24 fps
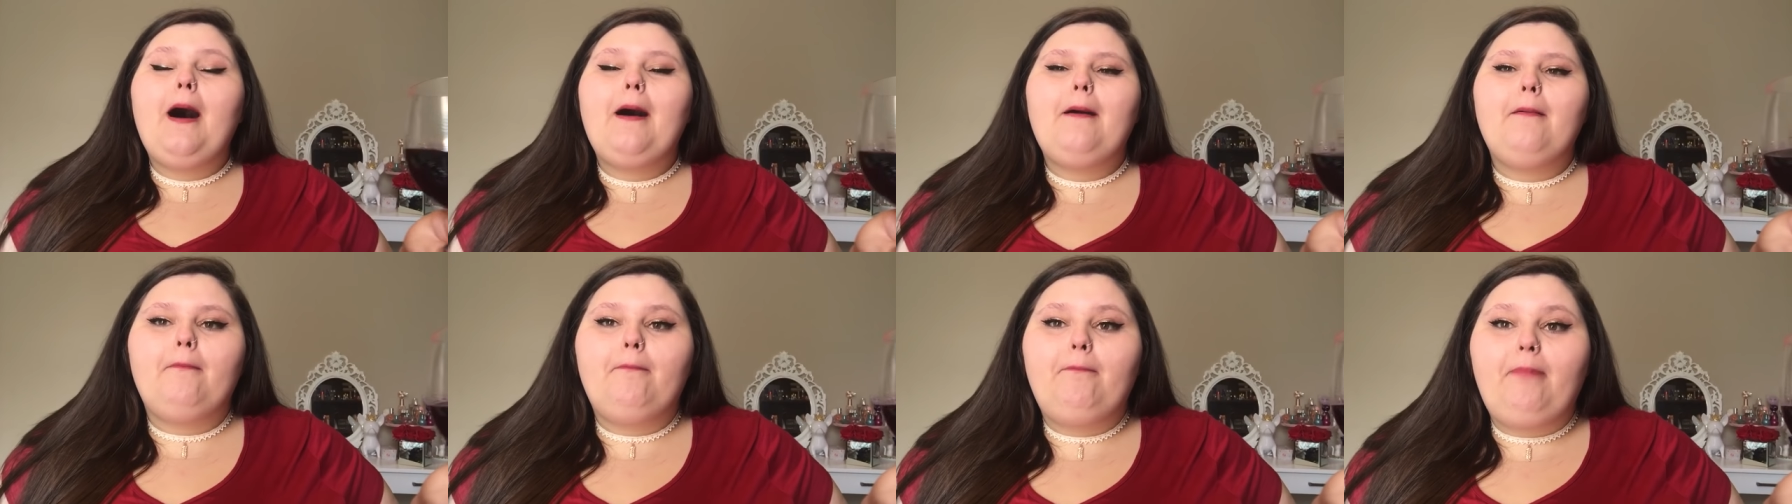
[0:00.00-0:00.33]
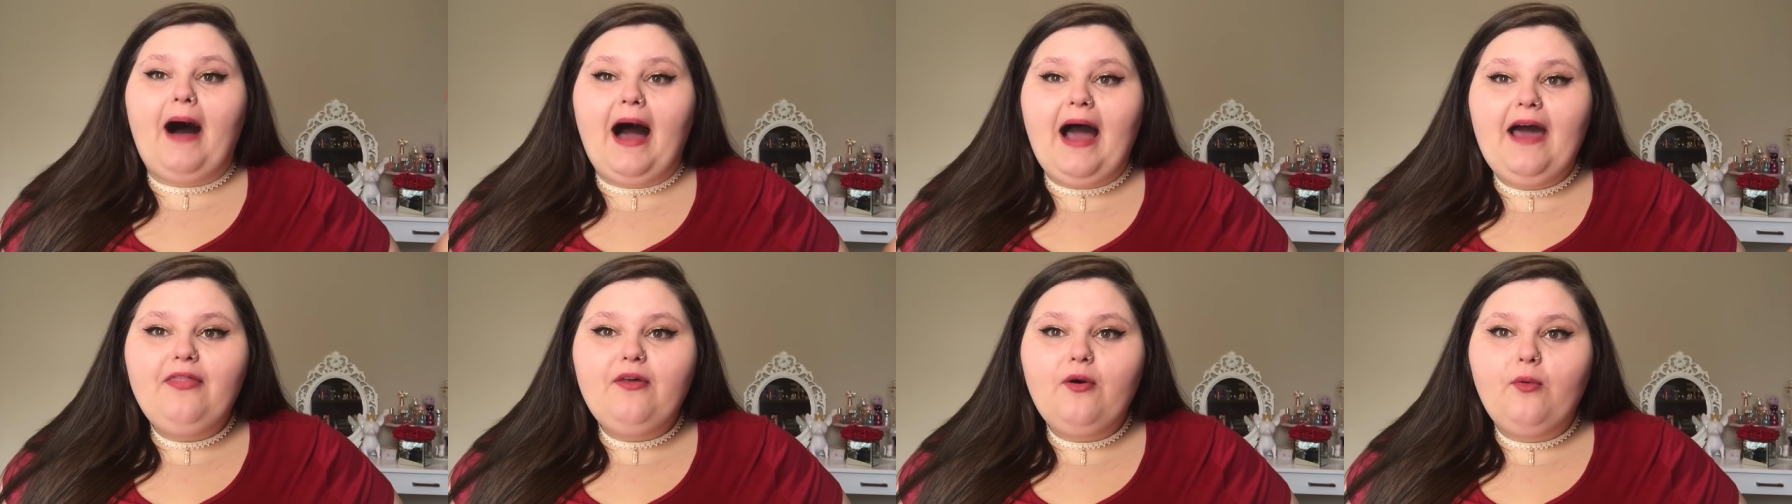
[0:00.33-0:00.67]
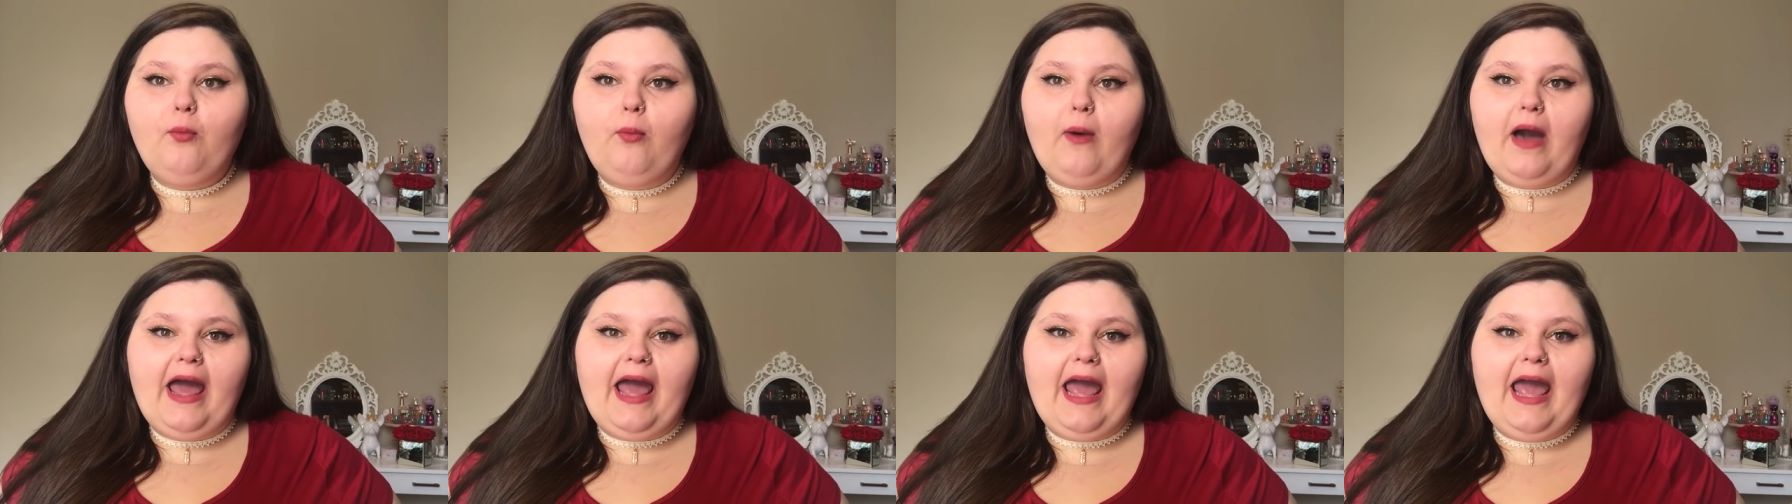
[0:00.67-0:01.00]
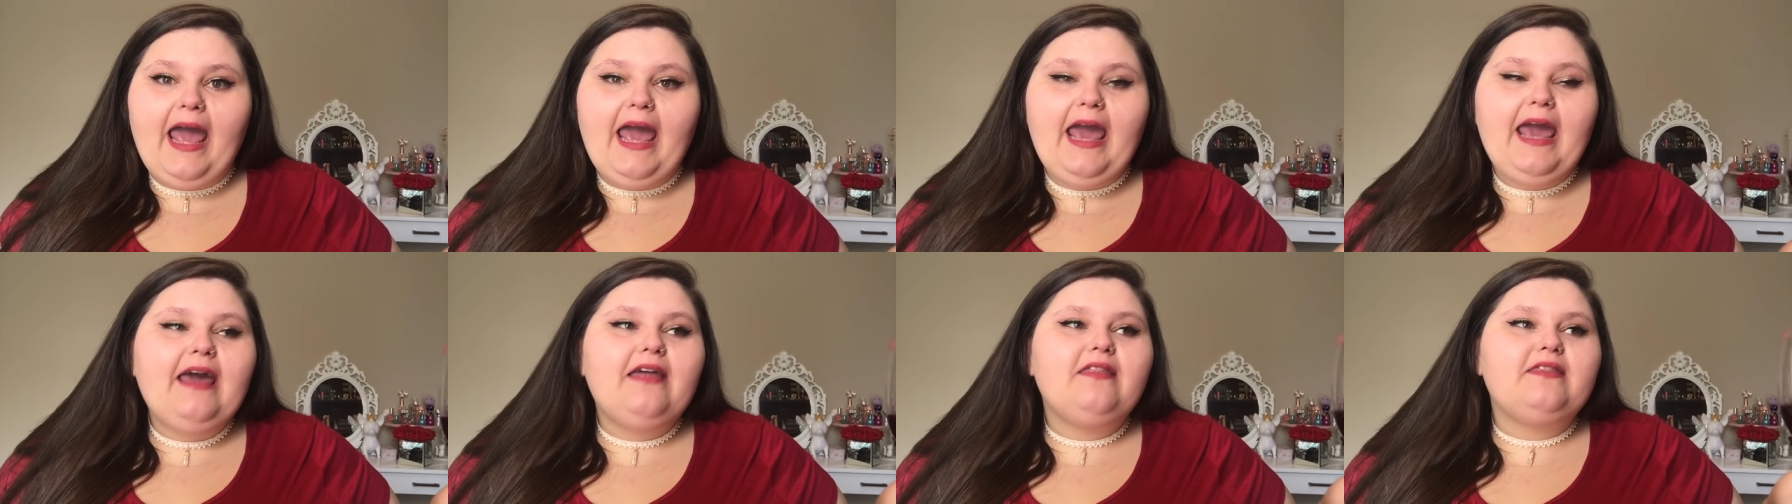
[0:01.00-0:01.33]
By the
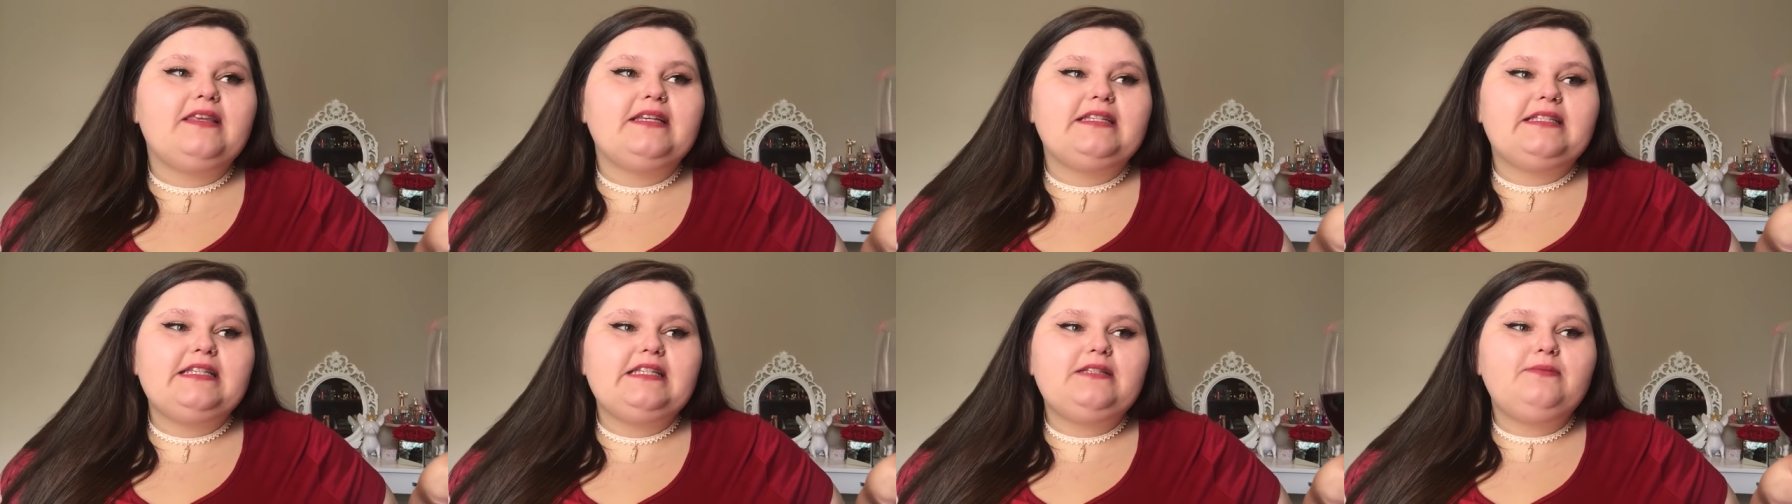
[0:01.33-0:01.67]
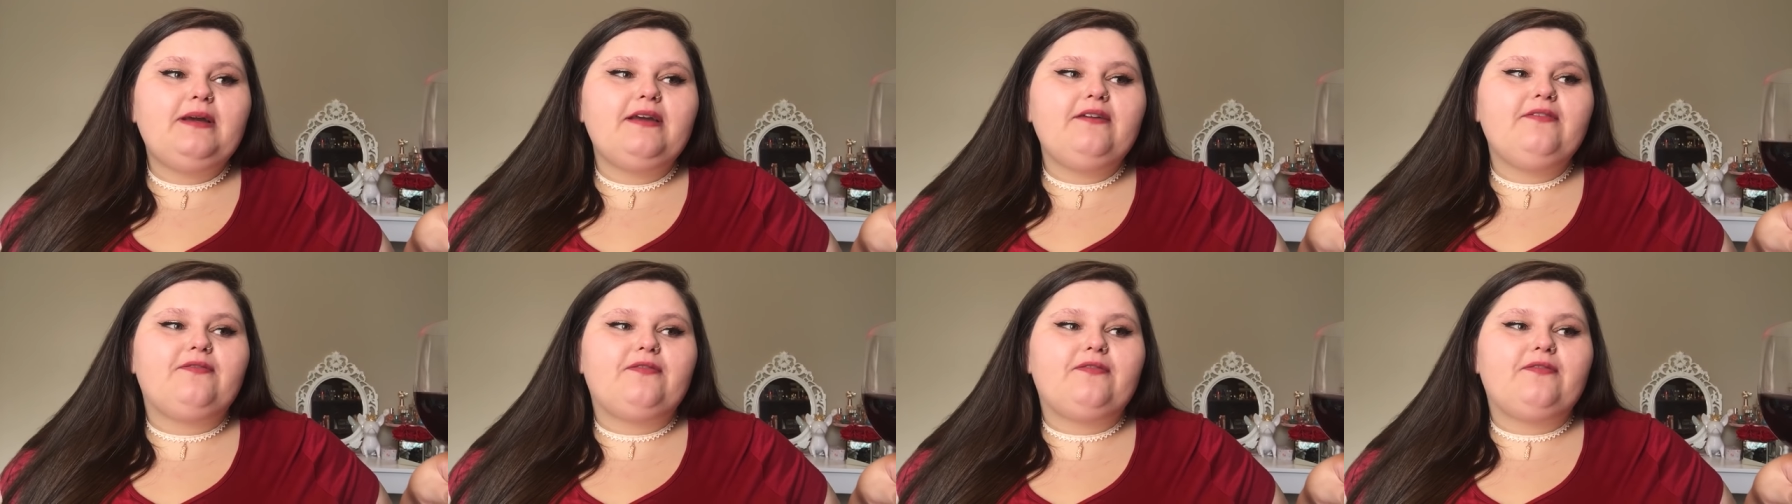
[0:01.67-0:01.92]
way, this is my